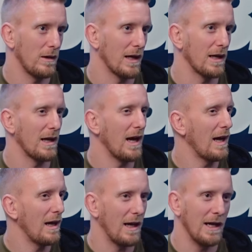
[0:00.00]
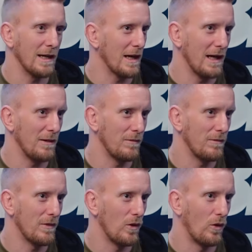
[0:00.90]
like an A game
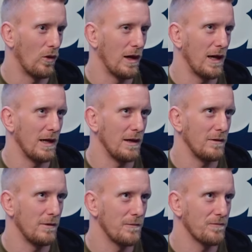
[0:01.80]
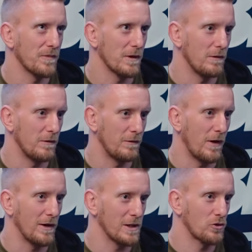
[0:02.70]
or a
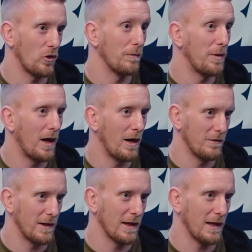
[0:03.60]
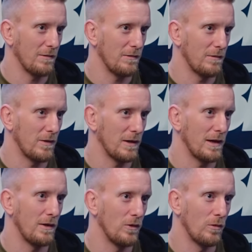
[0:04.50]
very strong part of their game, right?
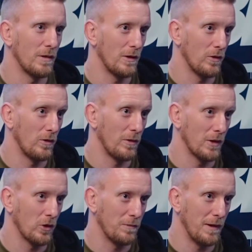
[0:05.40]
They're norm normally good